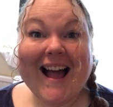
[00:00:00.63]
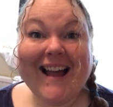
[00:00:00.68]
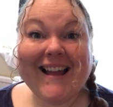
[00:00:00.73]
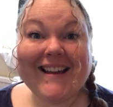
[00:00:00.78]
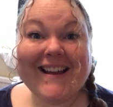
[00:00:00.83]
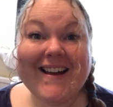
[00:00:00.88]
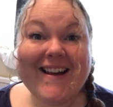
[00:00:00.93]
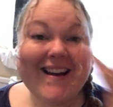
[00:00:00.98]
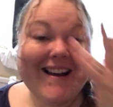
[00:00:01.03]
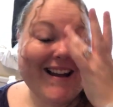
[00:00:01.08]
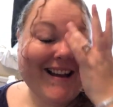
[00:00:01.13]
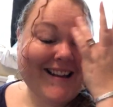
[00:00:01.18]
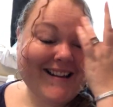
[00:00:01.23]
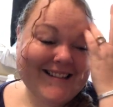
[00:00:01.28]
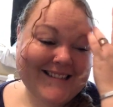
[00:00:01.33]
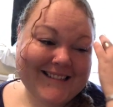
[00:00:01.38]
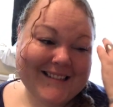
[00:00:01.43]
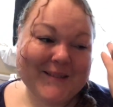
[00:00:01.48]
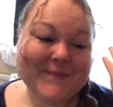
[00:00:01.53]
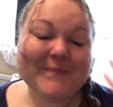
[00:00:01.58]
Hi
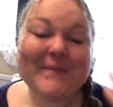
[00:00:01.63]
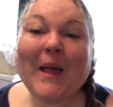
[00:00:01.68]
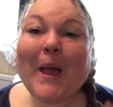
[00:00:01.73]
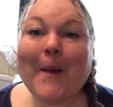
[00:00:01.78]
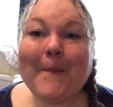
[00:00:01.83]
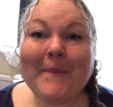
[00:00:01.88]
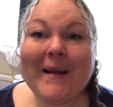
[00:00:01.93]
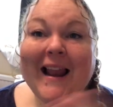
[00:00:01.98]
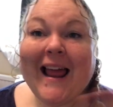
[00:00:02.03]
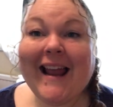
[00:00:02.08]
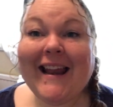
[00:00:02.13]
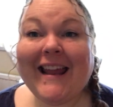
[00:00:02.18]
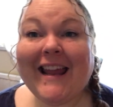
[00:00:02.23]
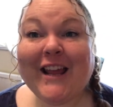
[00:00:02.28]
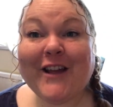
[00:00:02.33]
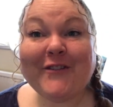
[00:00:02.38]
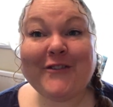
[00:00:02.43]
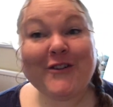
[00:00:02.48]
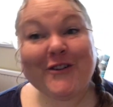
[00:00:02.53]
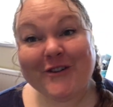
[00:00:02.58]
guys,
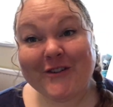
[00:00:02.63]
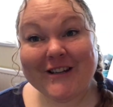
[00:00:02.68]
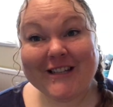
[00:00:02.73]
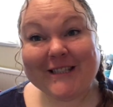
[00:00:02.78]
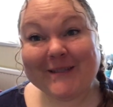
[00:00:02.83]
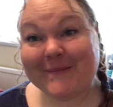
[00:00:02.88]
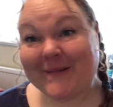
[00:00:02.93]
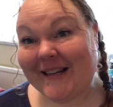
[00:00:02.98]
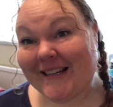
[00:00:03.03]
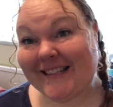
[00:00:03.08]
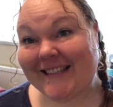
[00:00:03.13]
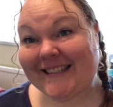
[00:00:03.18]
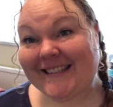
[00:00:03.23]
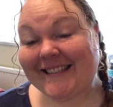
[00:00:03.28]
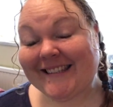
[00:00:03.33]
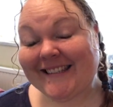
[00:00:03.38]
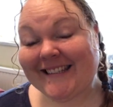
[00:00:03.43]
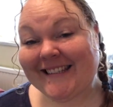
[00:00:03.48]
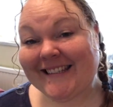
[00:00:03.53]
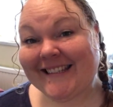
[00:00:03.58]
planning for Christmas.